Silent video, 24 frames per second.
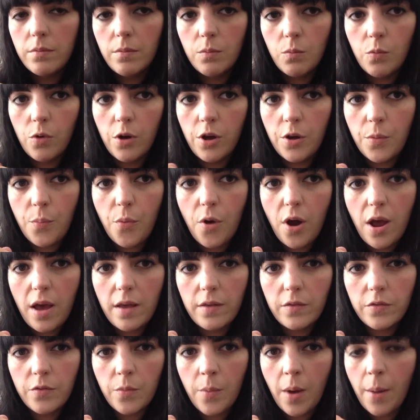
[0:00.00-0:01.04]

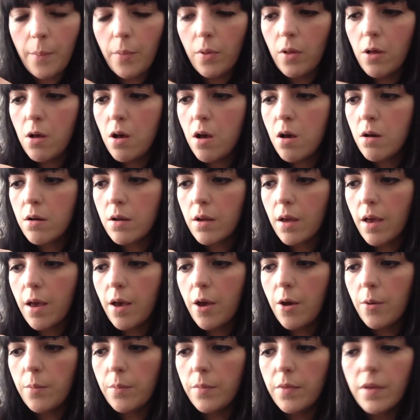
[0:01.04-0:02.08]
WordPress for my blog.
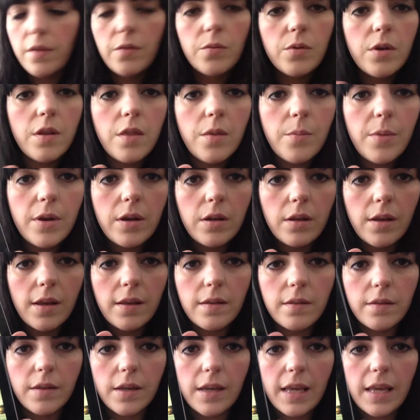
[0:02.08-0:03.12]
This one in the middle is the